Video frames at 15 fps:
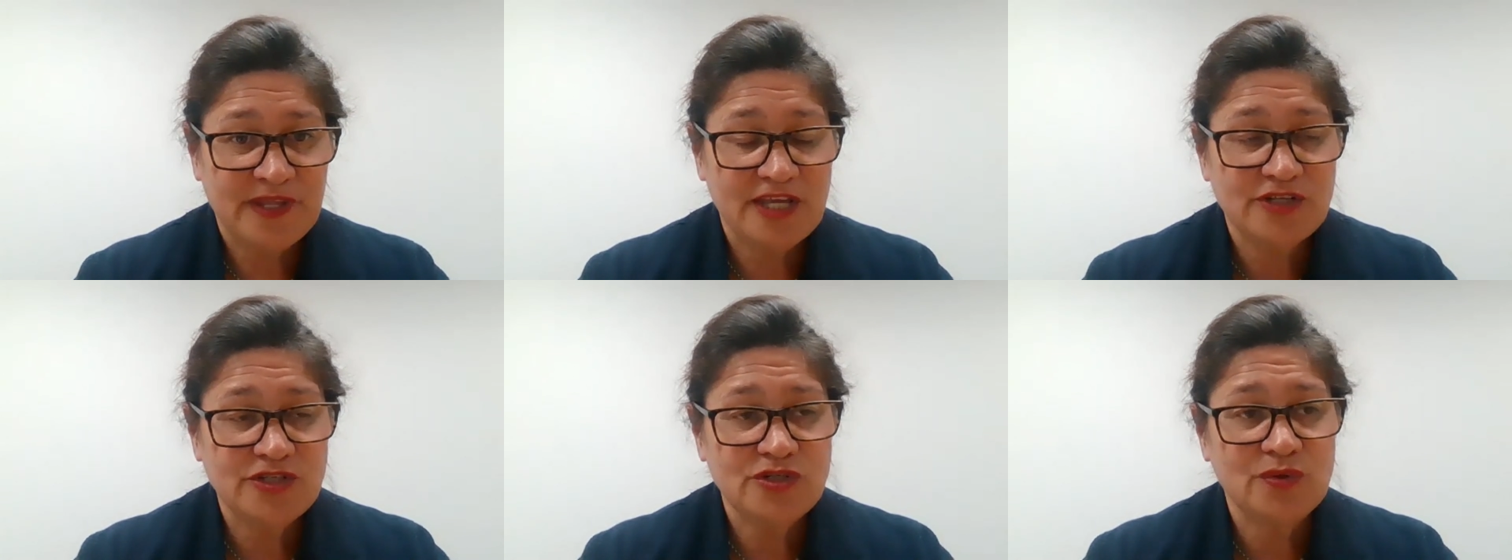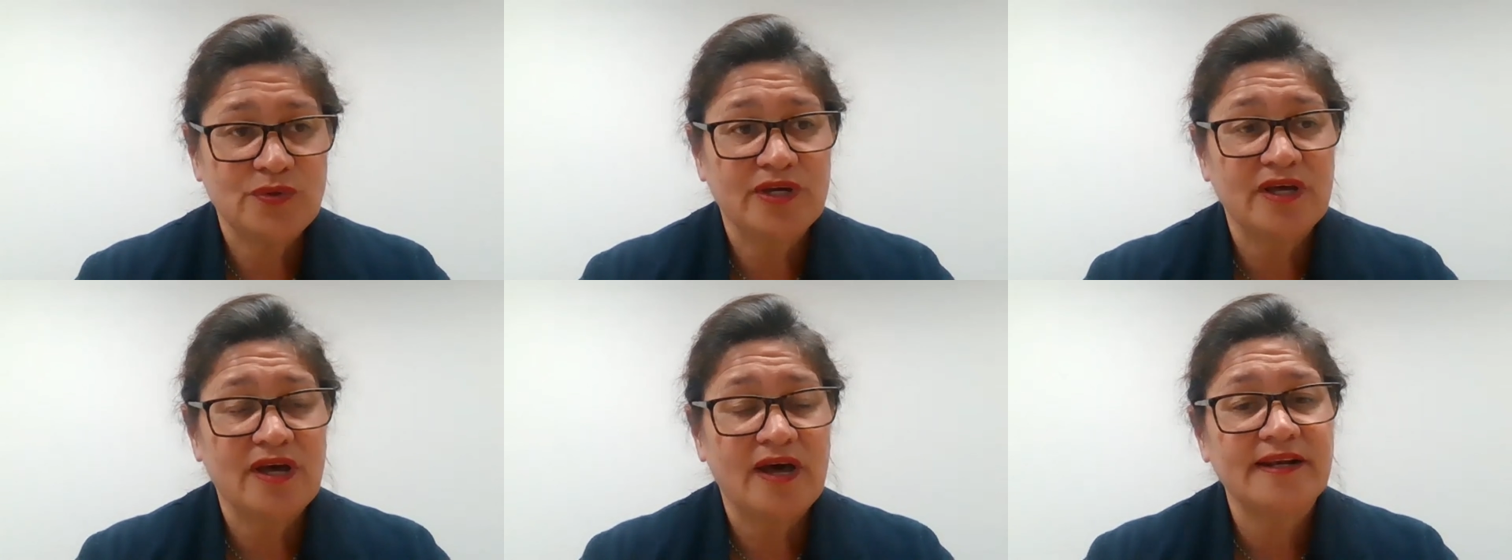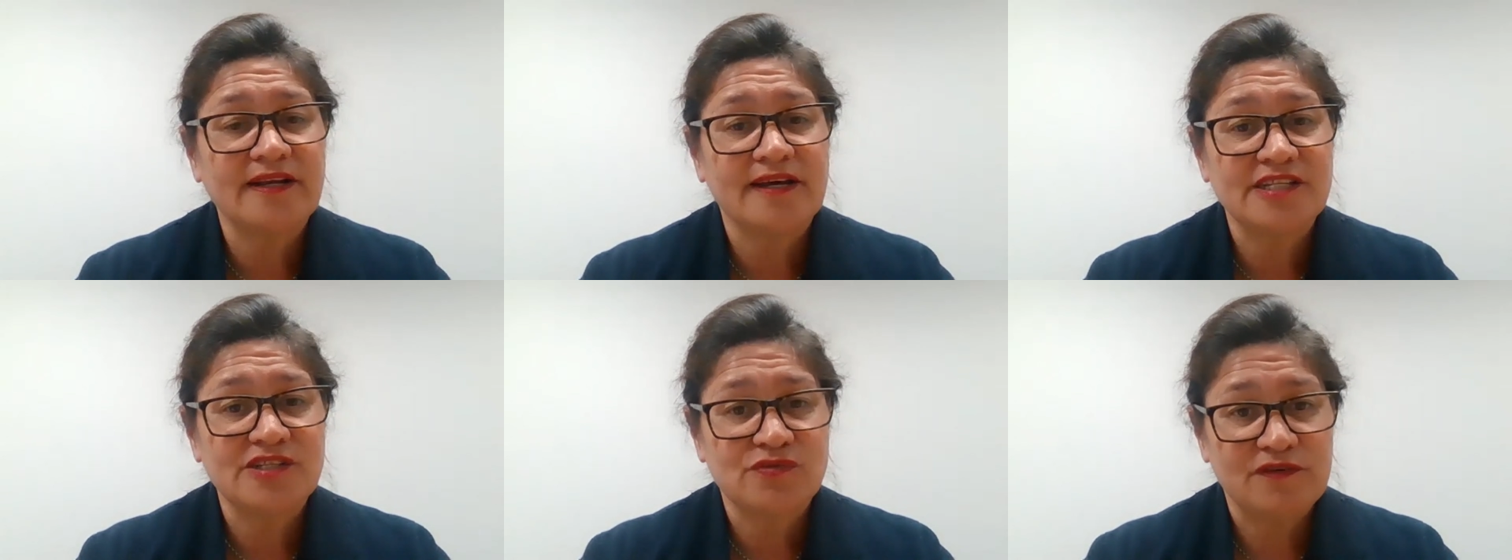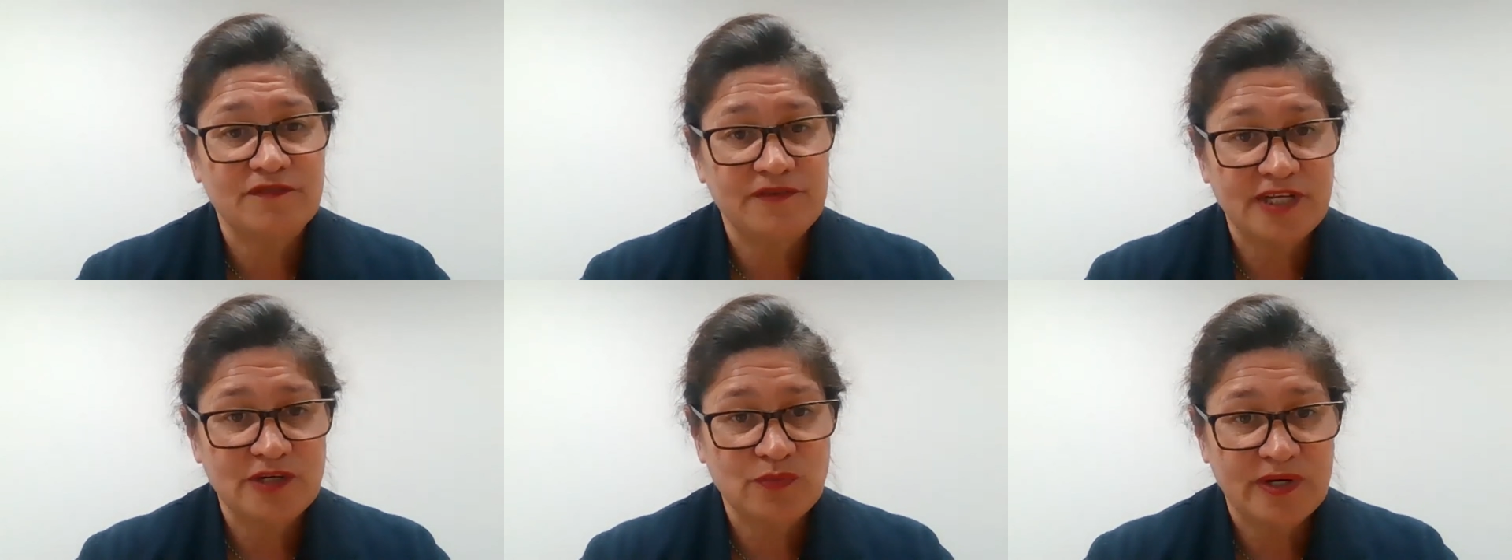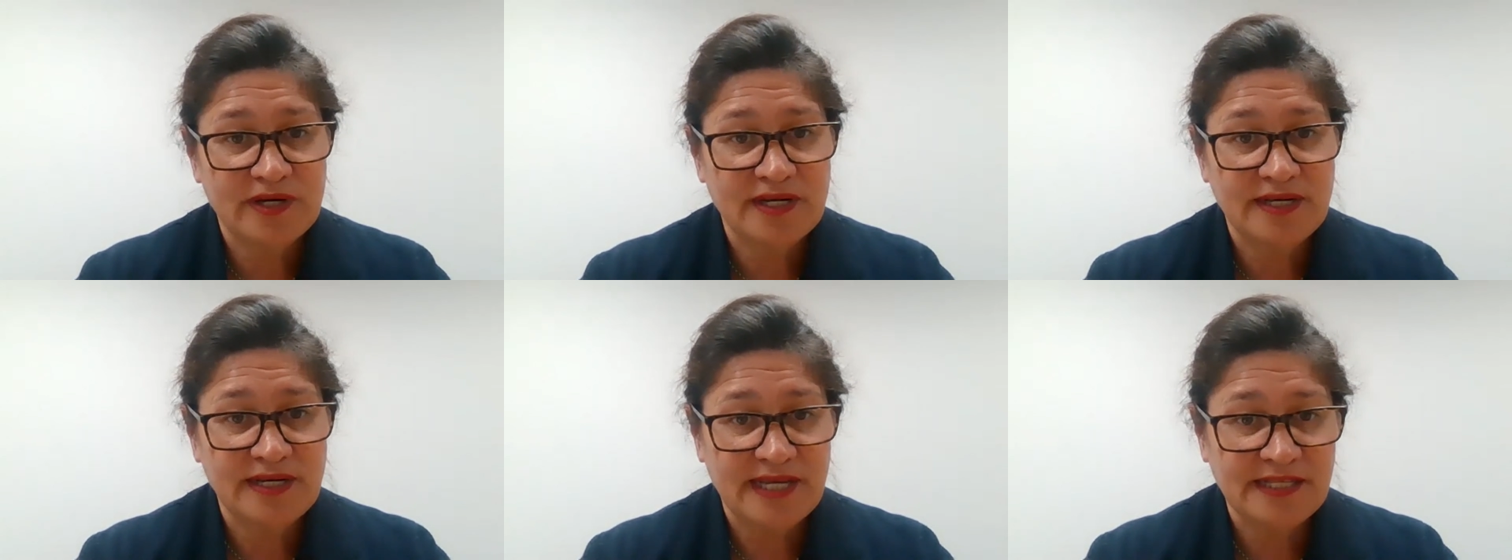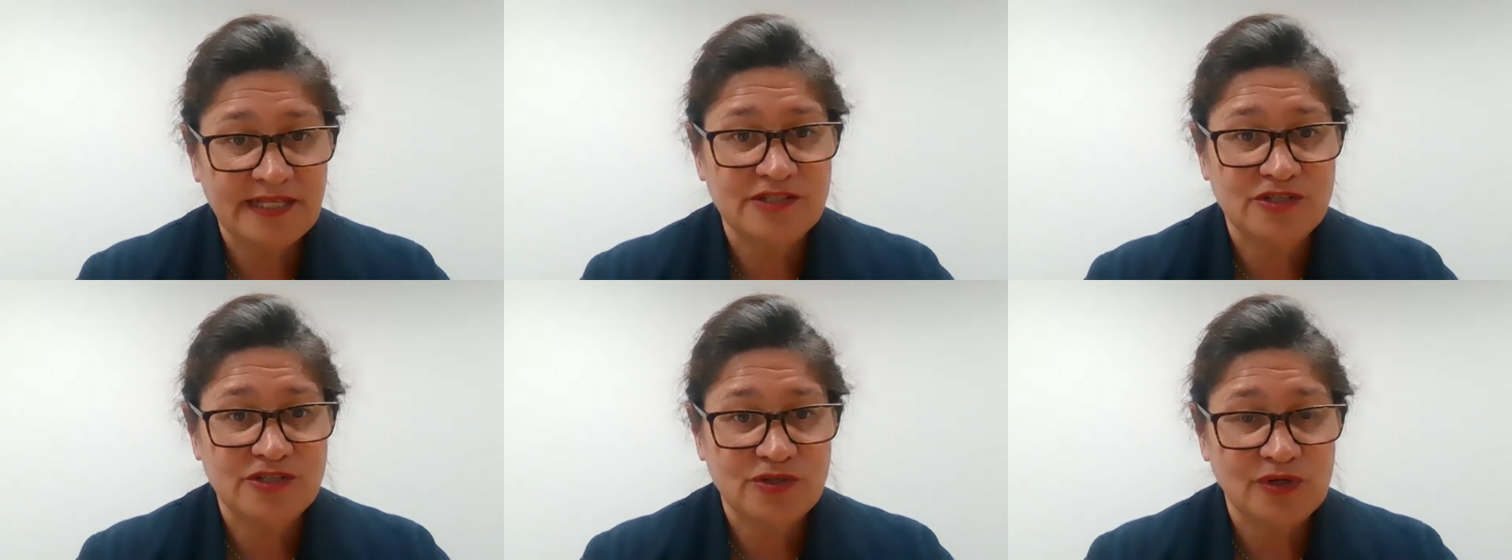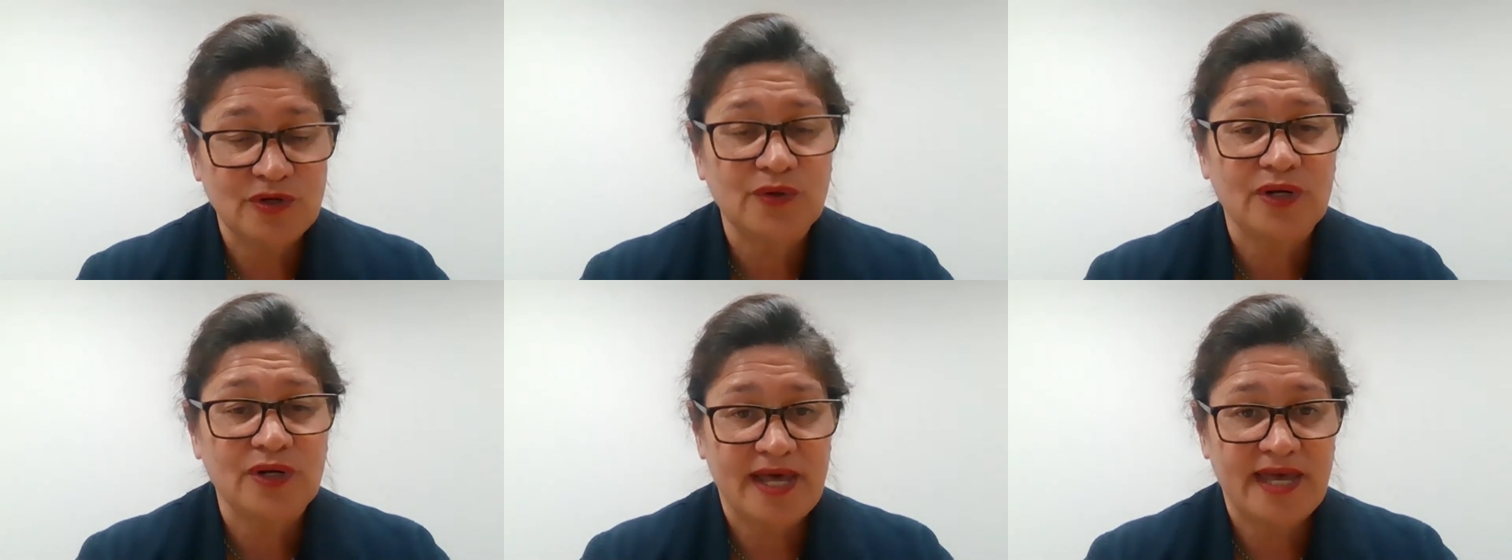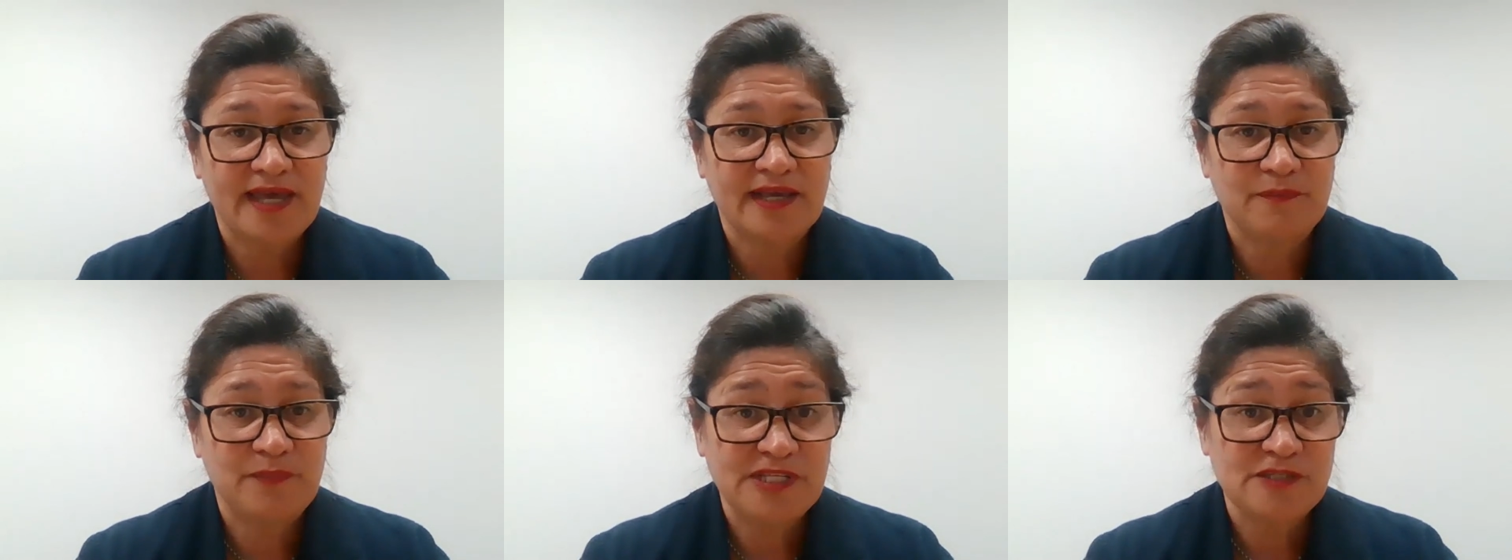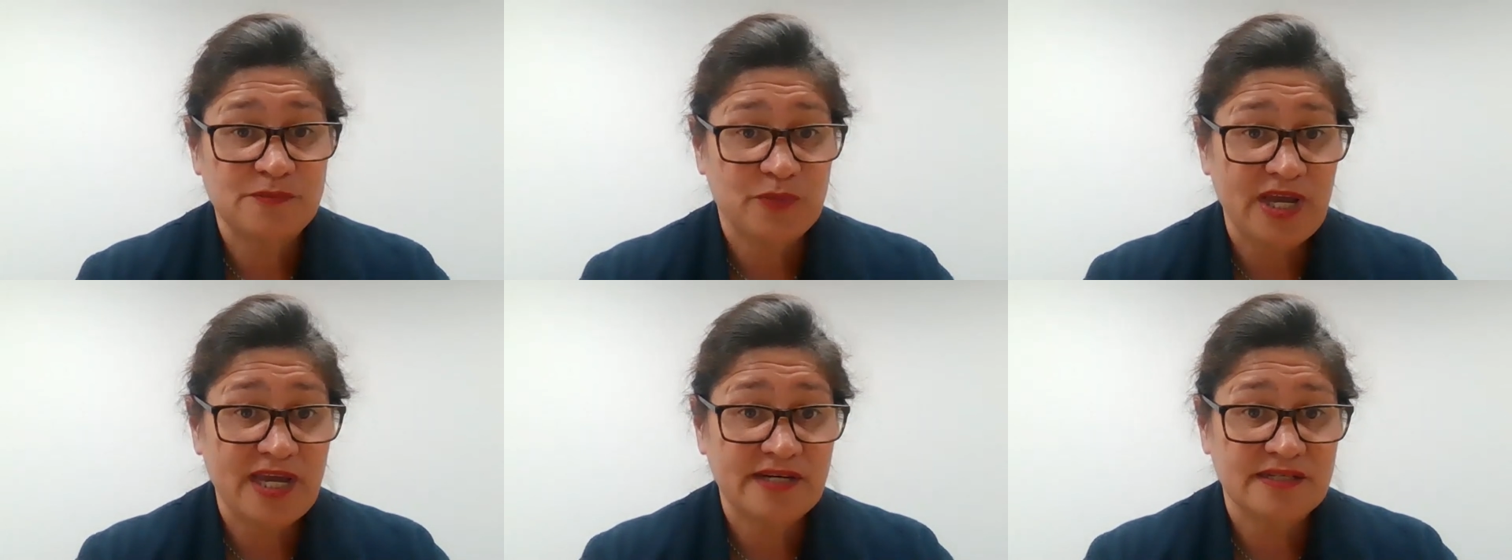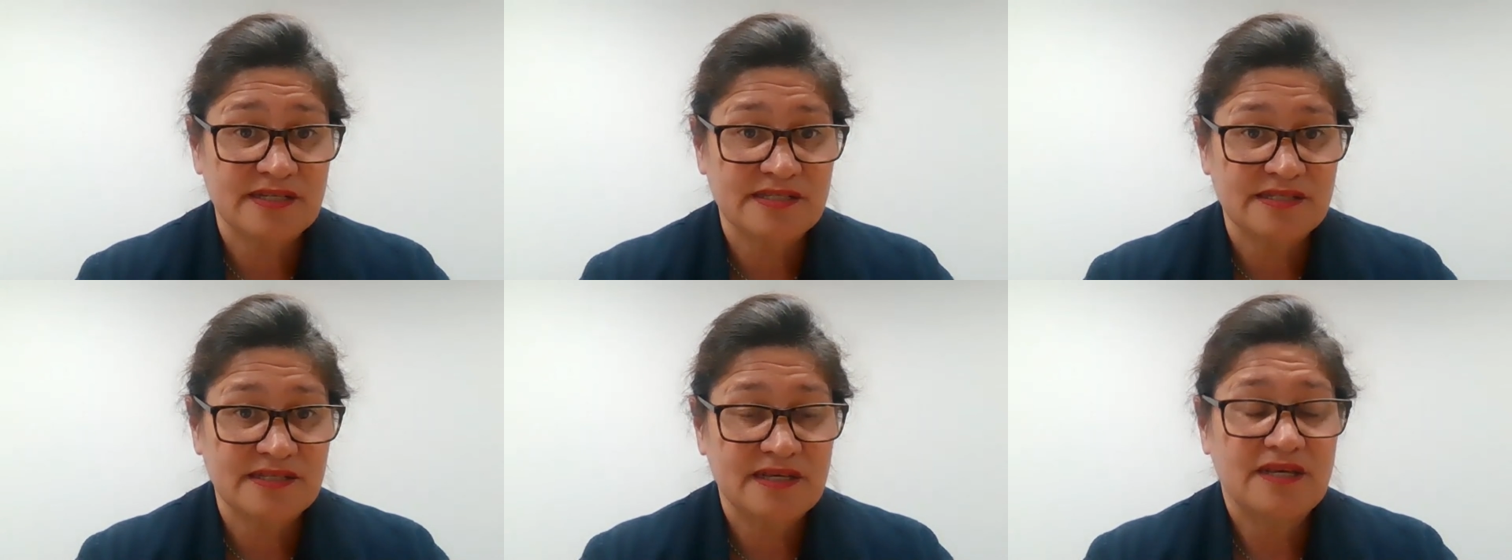until the guidelines reflect what it needs to look like, best practice,